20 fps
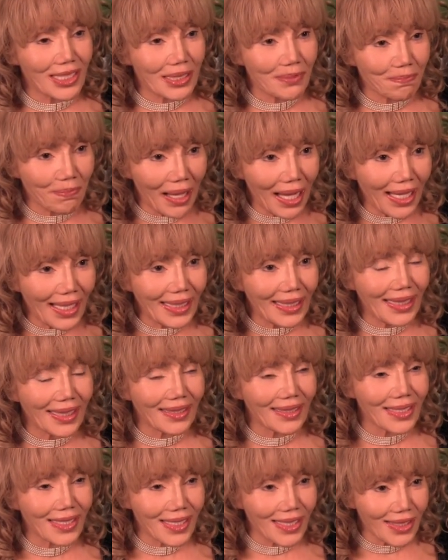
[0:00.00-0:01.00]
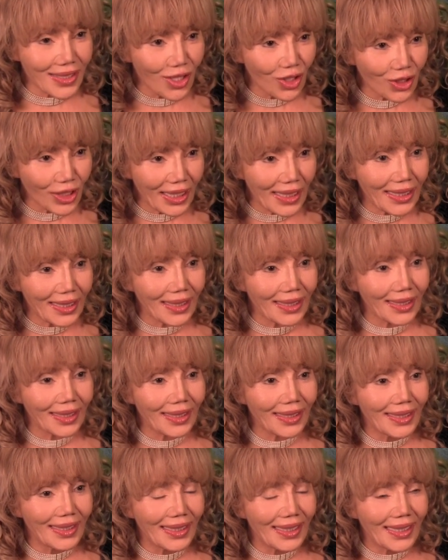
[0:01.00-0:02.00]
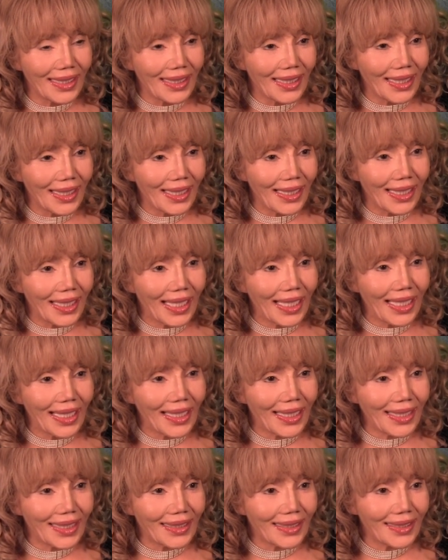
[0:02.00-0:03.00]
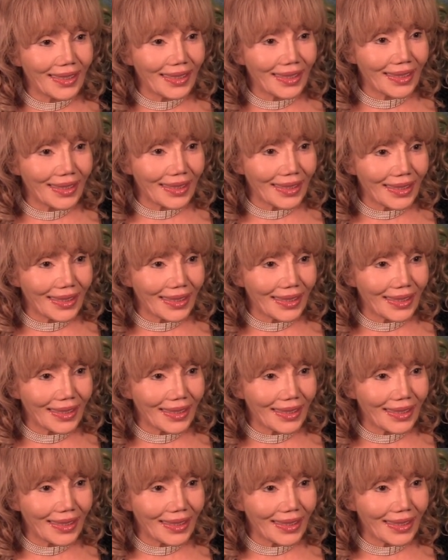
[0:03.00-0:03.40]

spying and stalking and